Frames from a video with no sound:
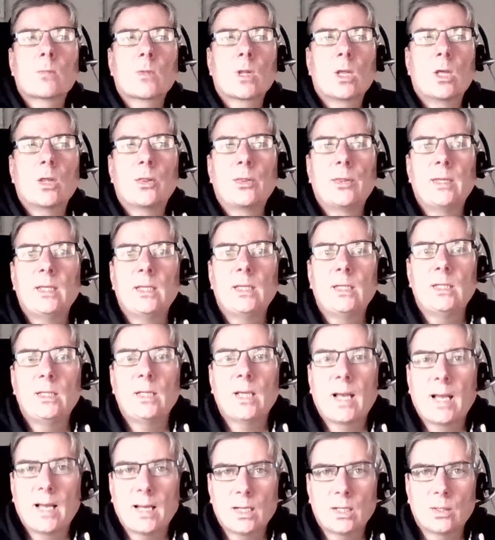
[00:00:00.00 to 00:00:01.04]
The
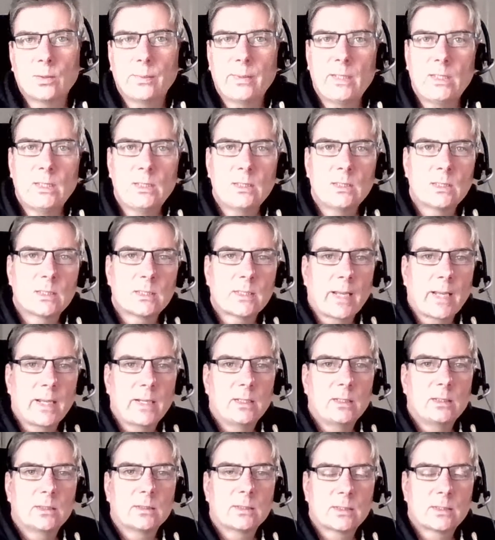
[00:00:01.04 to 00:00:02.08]
Halloween
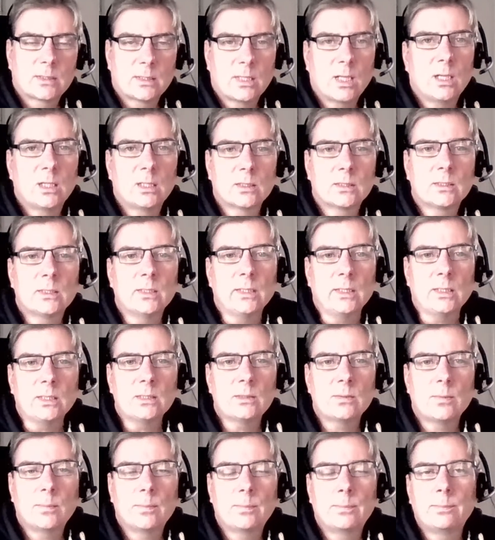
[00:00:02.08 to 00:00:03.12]
sale has started,
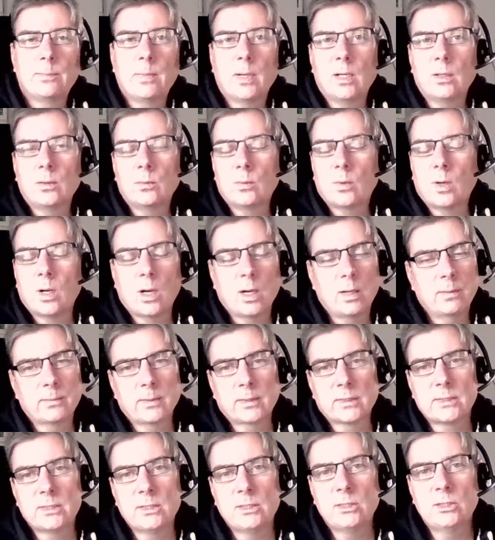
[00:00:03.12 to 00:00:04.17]
but I'm
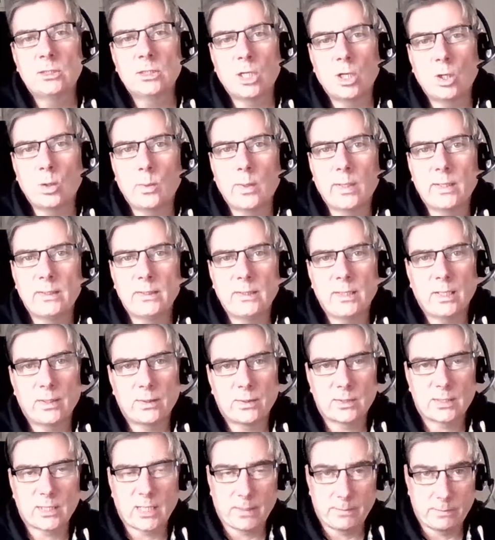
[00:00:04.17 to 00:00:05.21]
guessing nowhere near
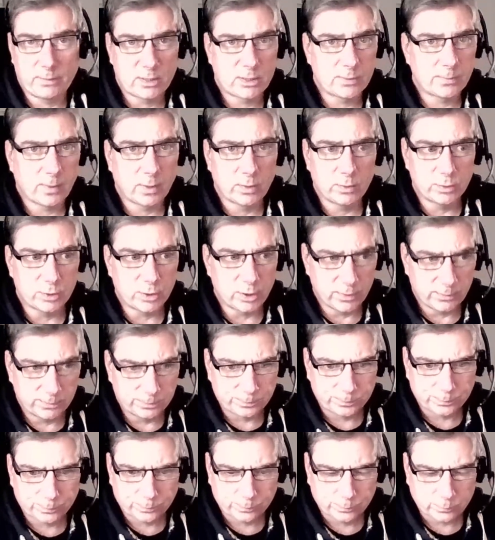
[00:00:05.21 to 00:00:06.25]
the same exposure.
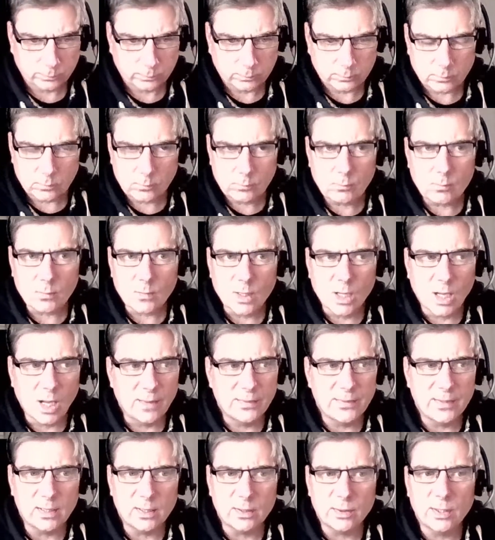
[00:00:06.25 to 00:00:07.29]
I
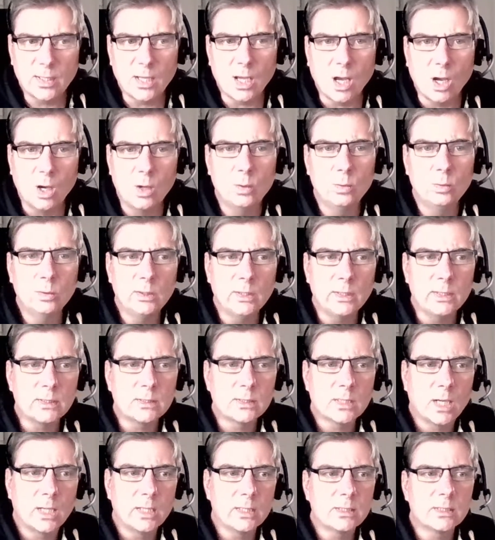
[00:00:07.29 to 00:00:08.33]
think the only
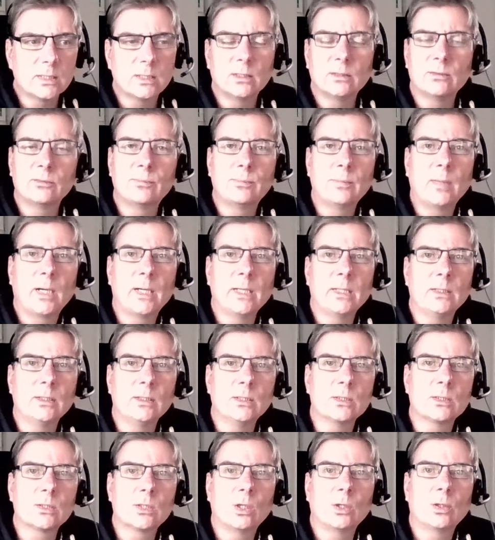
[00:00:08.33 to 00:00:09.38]
title of mine
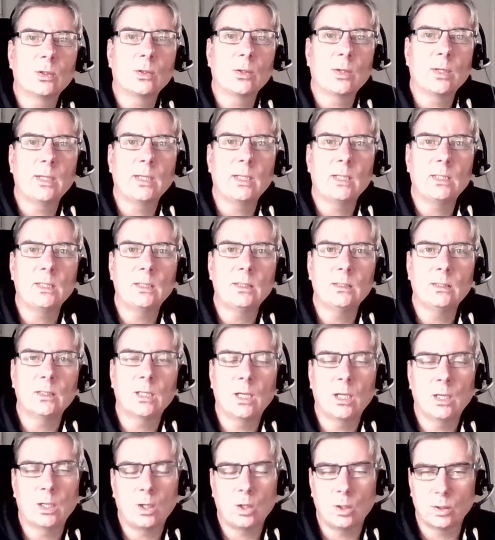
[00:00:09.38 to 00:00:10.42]
that's on the
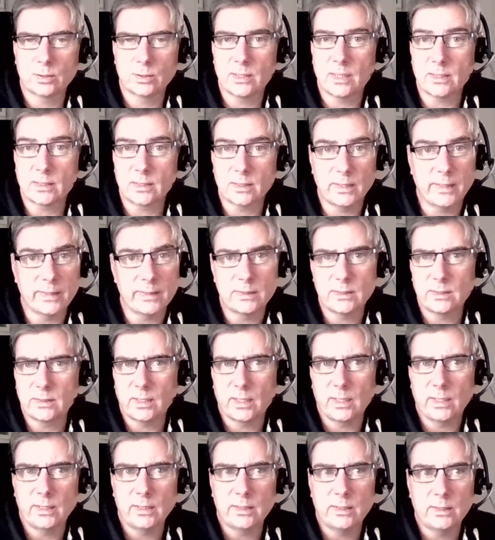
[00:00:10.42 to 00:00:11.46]
hottest list
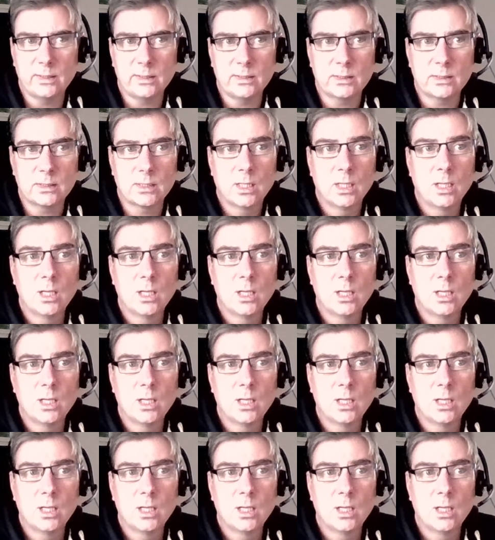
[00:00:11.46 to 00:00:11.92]
is